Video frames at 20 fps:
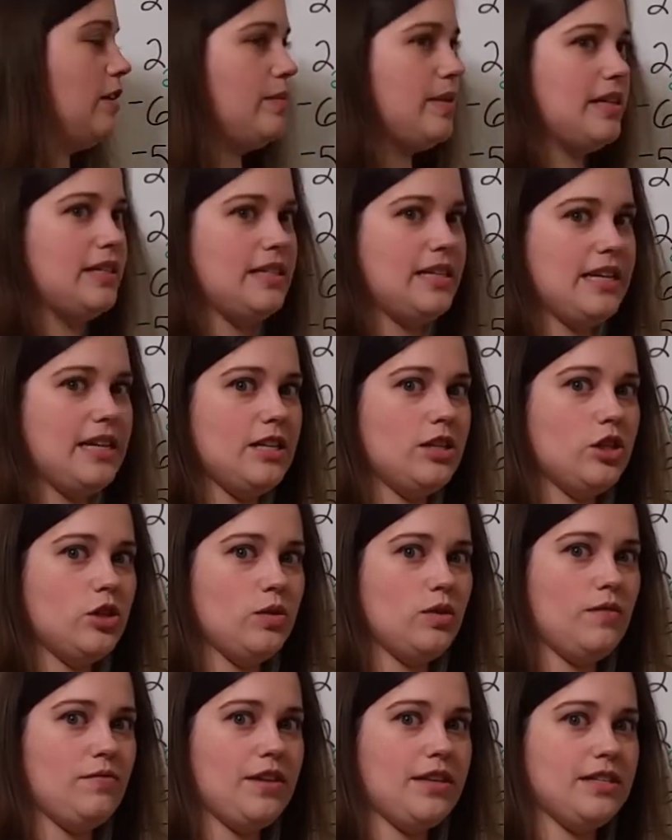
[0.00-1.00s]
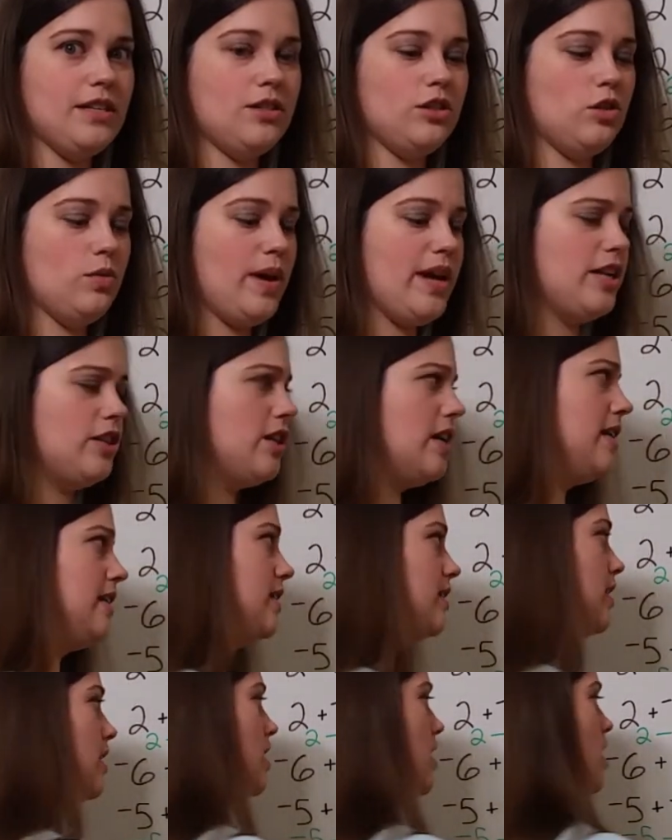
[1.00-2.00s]
like we see in two of these
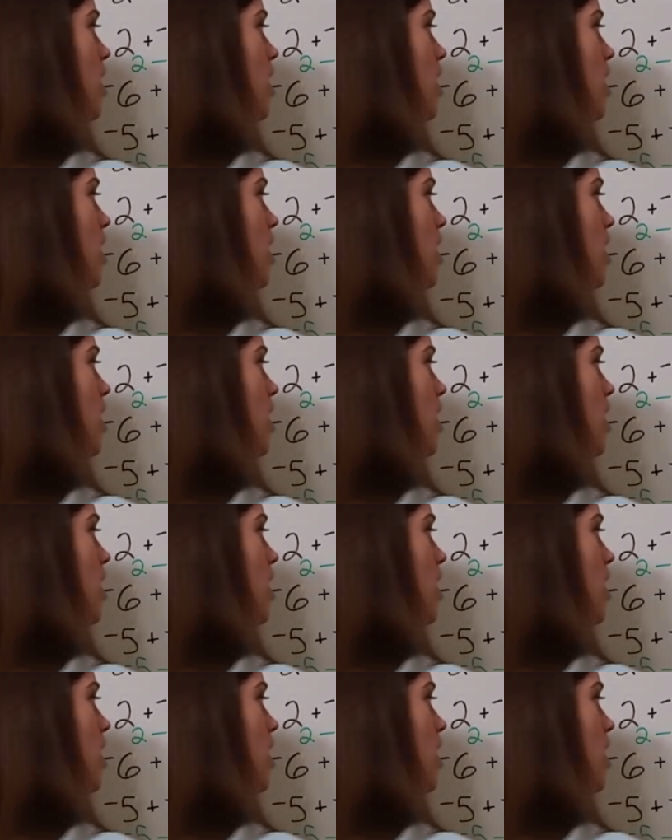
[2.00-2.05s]
situations,